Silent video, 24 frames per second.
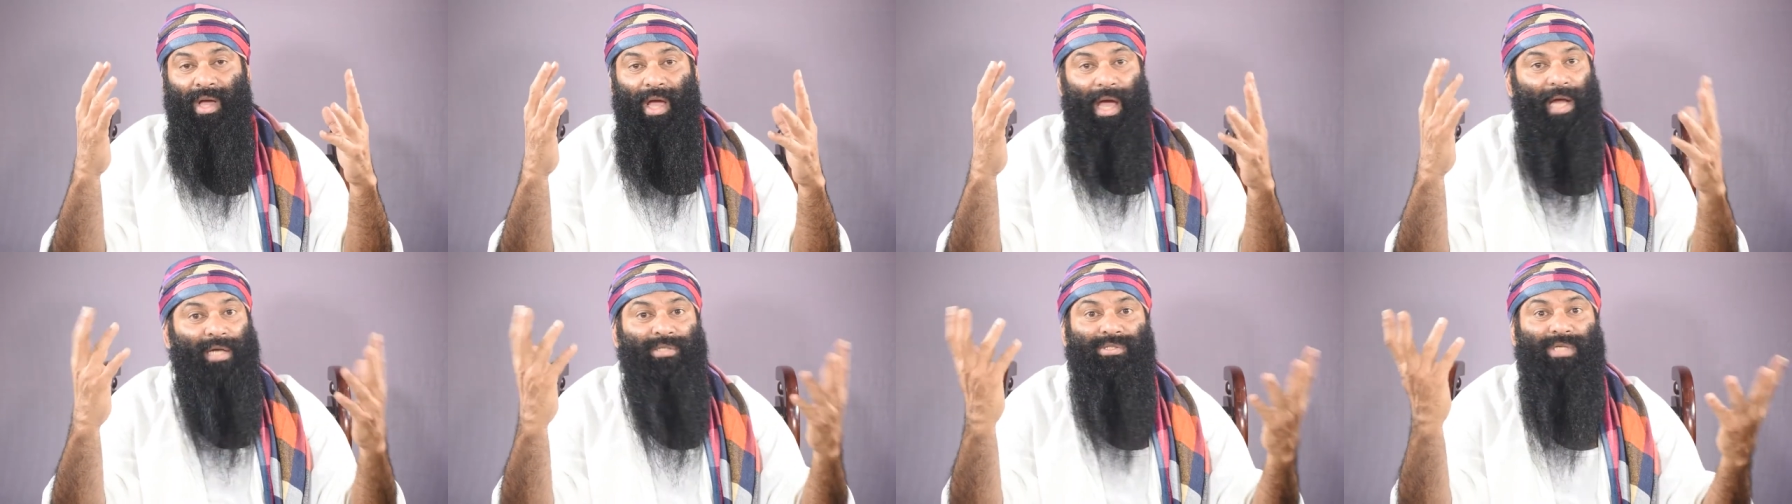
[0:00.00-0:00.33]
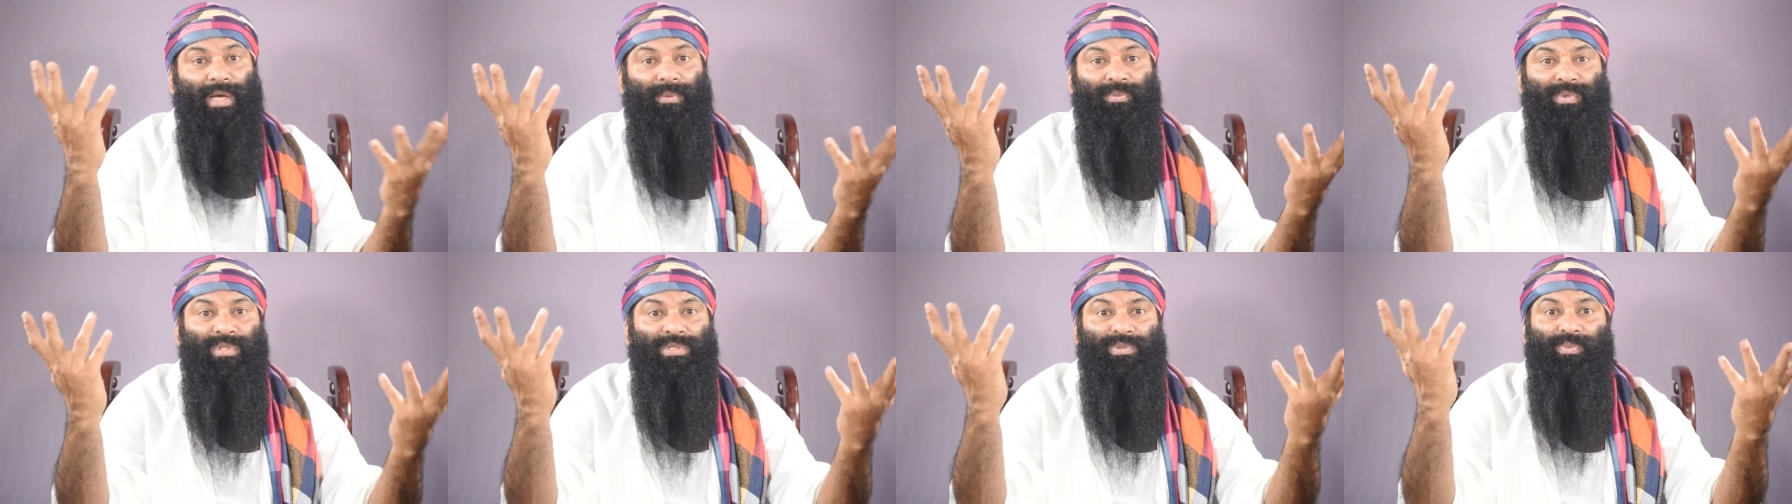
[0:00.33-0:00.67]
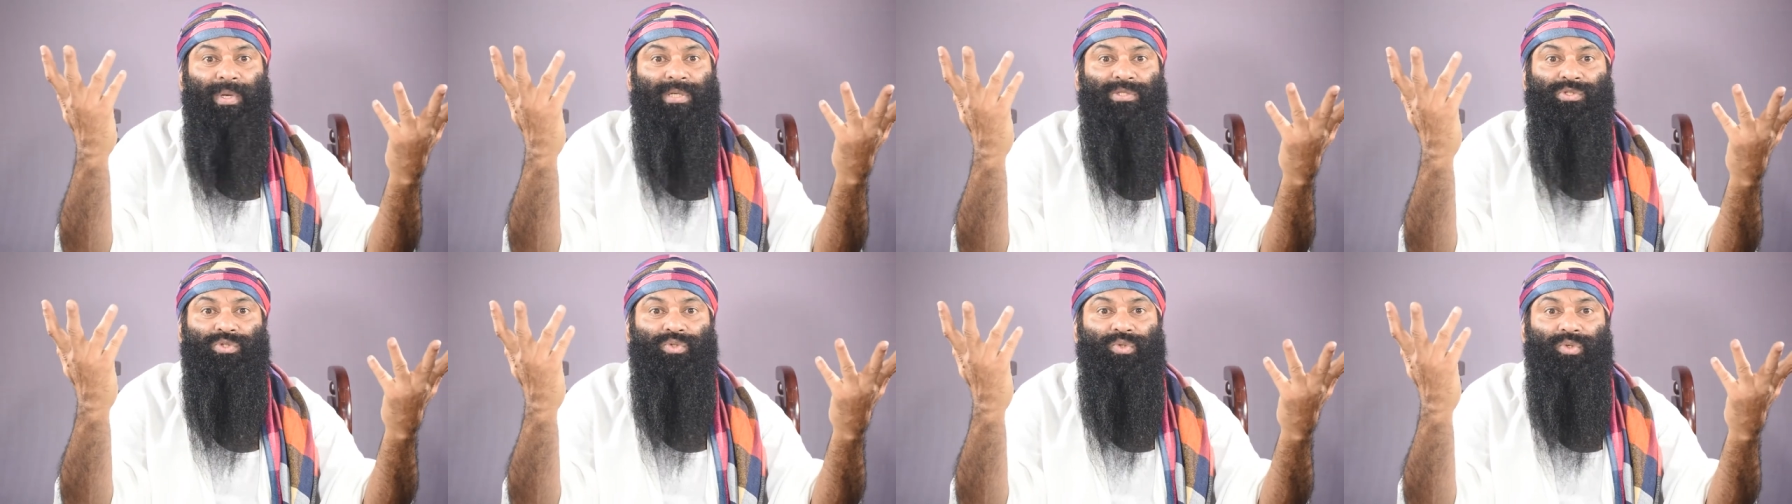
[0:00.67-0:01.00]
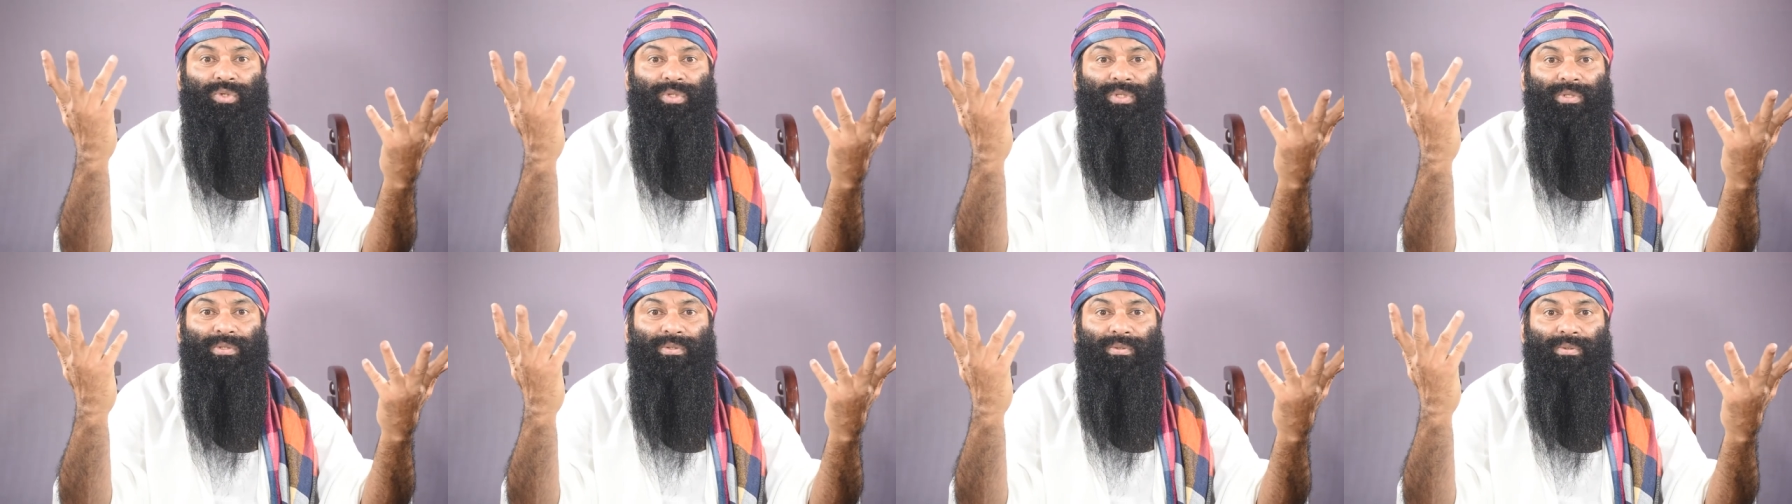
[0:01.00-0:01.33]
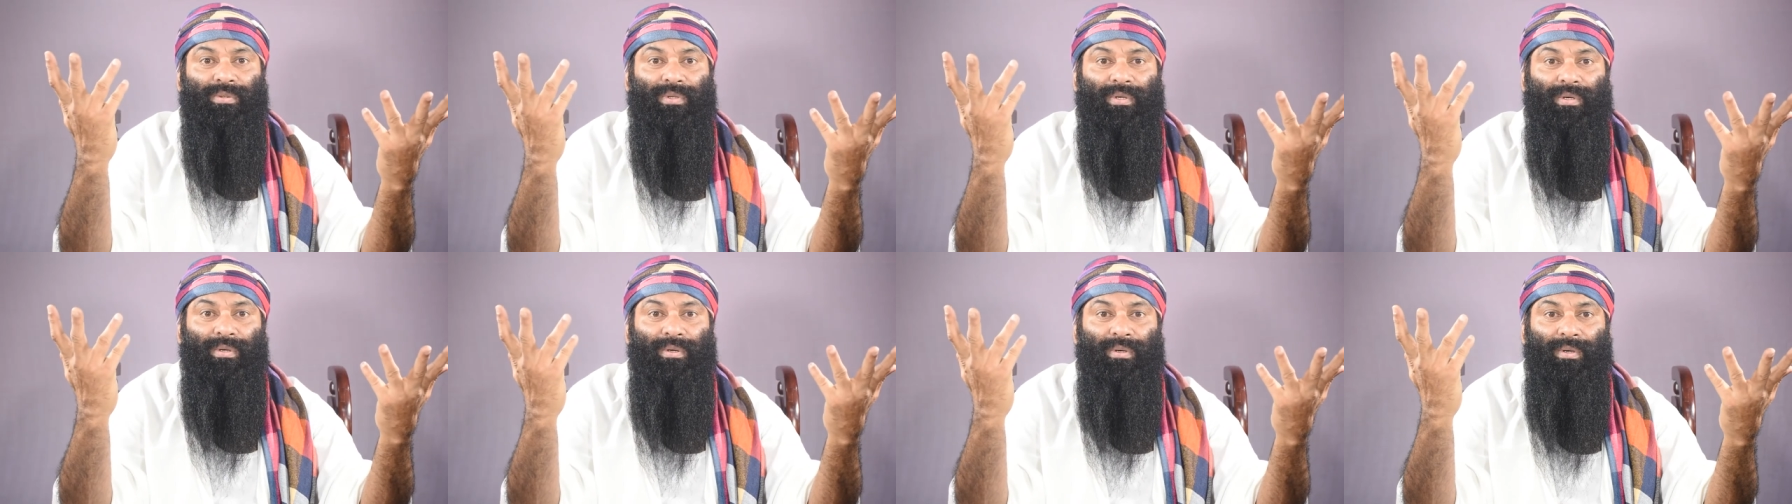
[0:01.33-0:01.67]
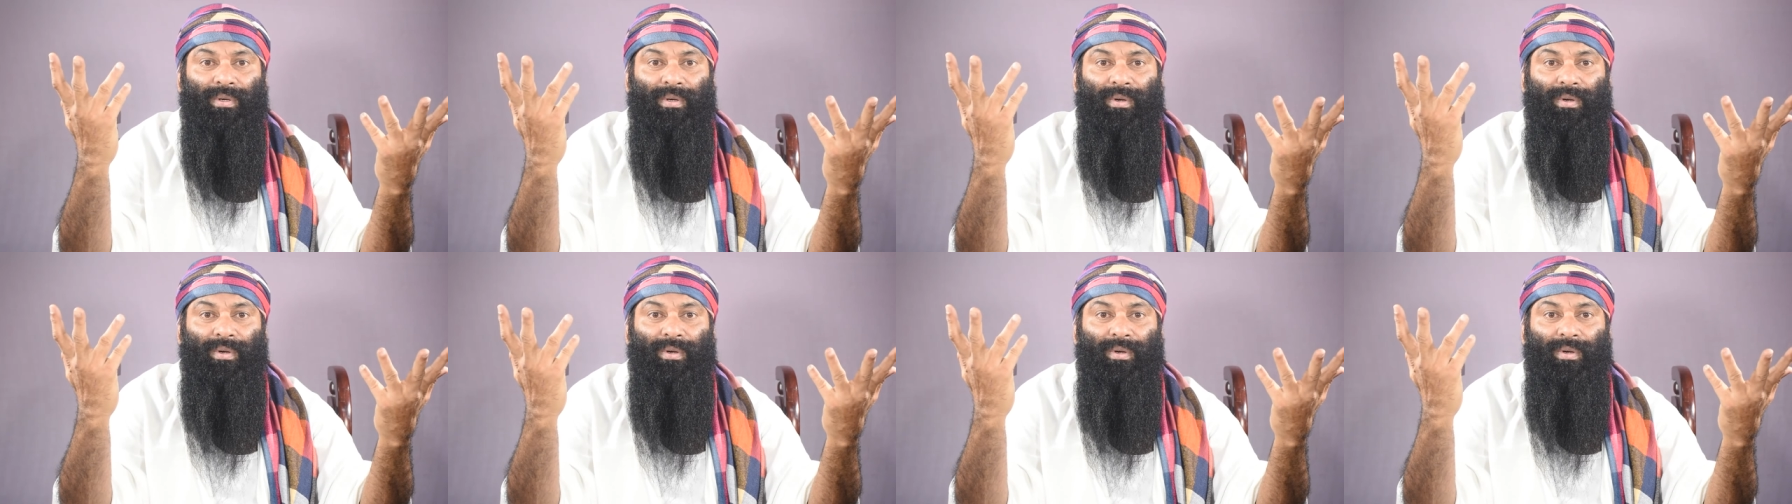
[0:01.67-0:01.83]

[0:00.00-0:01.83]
And Japanese banks couldn't